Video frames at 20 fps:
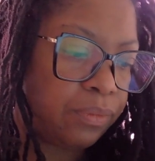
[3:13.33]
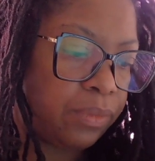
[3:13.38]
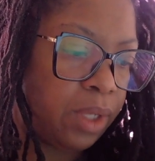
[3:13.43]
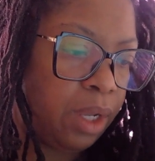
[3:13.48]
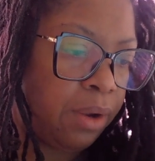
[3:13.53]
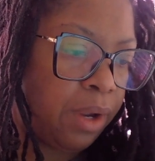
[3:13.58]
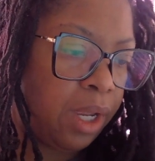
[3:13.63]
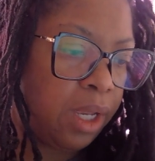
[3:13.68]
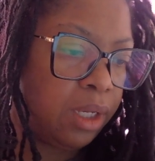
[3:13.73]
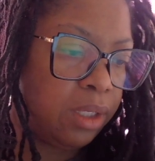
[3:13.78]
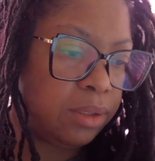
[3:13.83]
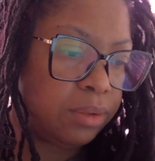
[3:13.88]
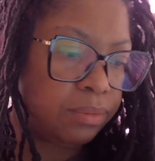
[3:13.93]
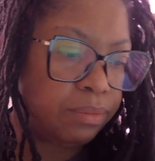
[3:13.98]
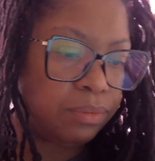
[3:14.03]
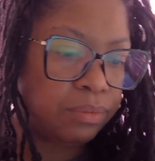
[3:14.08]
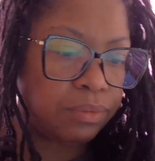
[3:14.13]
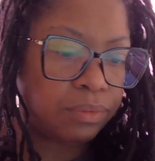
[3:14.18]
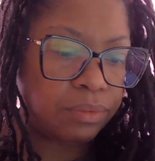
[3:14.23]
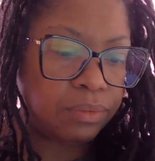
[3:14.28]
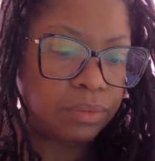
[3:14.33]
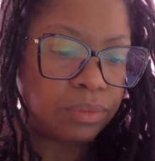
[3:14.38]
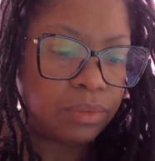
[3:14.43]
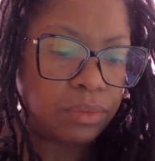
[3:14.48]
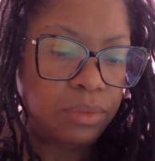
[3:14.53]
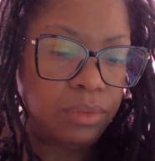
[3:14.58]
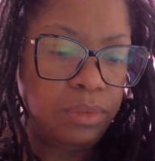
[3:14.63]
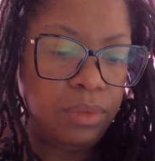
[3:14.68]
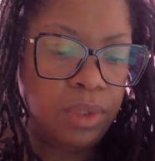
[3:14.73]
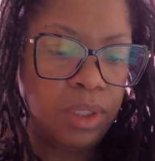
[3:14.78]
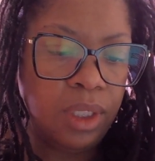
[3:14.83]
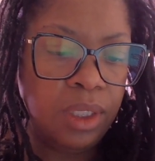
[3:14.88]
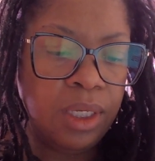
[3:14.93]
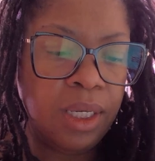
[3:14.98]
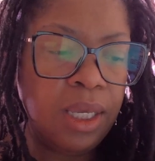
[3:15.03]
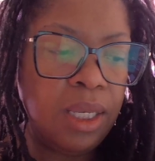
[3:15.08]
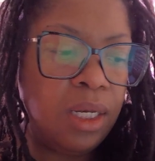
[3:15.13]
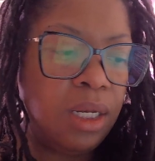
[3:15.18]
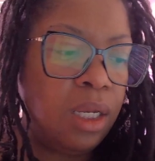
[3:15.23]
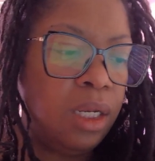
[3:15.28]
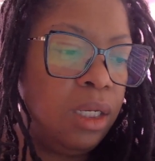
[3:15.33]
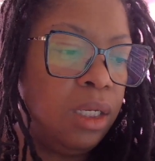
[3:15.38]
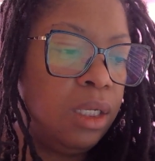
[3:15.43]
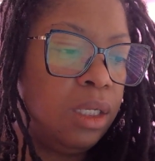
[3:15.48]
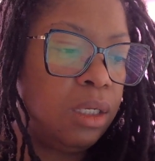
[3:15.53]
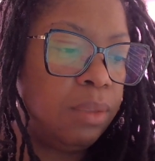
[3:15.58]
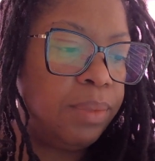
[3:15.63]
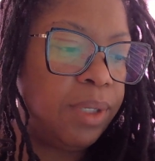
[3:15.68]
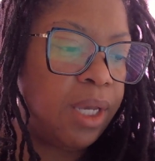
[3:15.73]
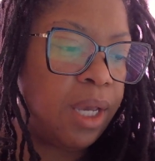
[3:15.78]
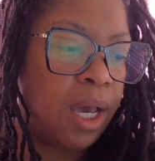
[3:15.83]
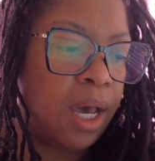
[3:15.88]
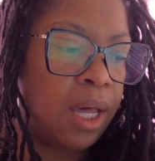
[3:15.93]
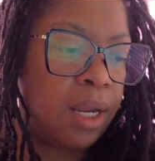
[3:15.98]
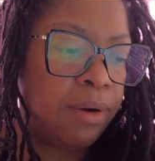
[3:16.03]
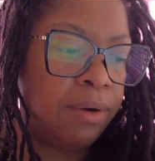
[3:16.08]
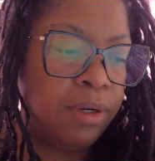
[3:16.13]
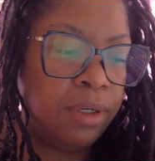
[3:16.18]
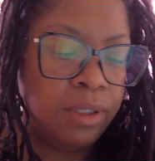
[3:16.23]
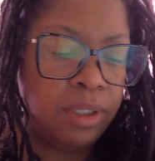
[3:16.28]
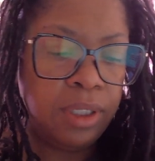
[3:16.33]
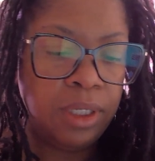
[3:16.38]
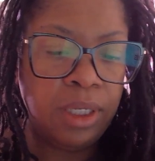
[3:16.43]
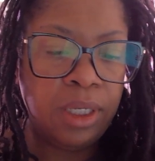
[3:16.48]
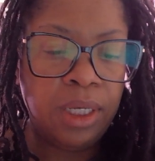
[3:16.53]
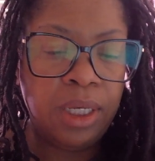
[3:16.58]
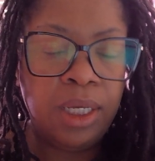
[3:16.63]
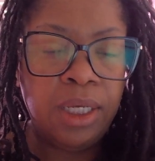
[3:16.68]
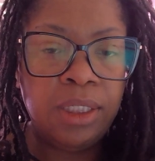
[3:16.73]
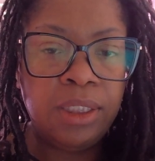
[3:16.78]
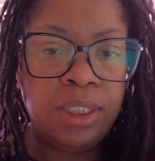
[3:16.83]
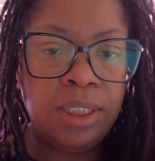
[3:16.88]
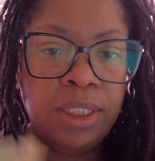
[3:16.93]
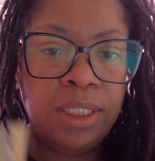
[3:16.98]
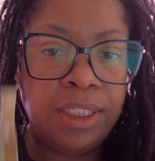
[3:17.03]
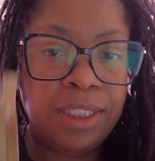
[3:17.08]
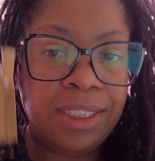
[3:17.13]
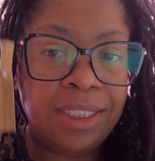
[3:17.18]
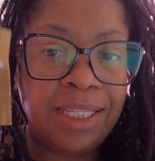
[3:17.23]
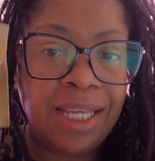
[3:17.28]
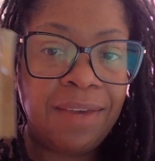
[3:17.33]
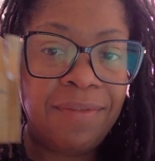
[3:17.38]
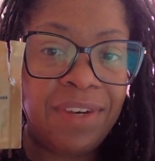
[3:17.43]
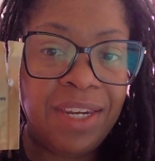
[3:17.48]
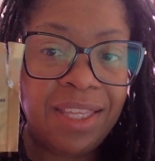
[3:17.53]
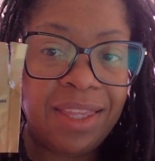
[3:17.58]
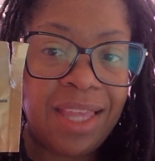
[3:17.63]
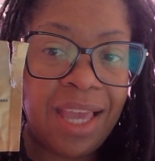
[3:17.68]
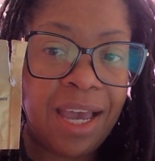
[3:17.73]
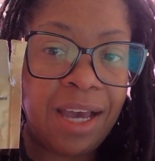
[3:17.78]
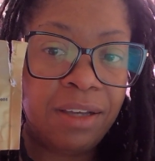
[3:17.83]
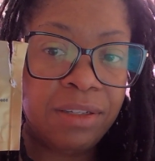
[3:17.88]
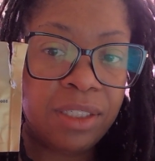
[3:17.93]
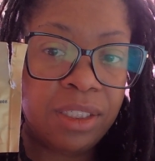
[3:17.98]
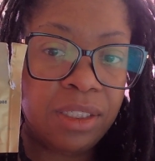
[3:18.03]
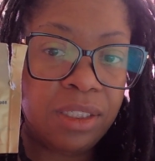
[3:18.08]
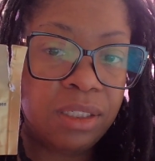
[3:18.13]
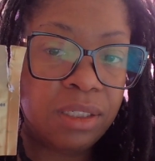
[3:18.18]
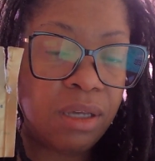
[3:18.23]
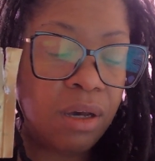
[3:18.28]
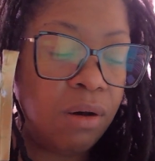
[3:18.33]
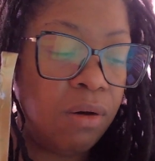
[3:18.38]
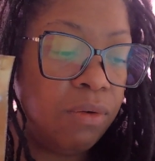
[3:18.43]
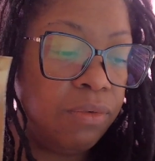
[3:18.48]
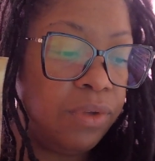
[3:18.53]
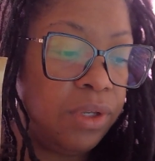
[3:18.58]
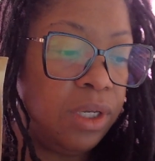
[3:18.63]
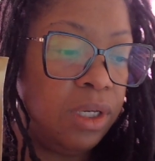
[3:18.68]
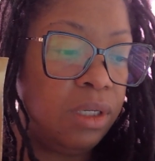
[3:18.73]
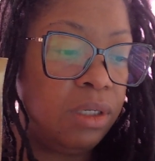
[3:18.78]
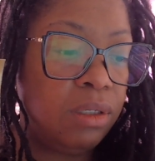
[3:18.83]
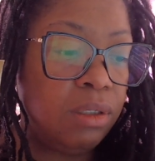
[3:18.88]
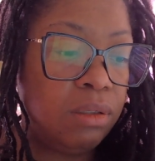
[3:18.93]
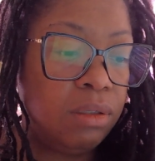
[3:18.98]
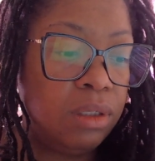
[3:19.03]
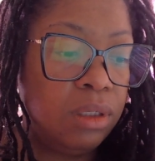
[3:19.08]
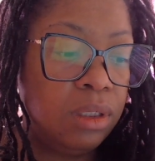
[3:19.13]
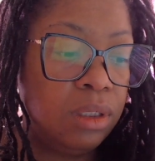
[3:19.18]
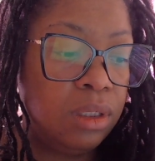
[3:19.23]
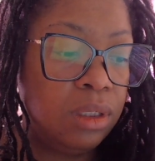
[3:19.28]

All right, I'm getting a little bit hotter into the 70,000 Scoville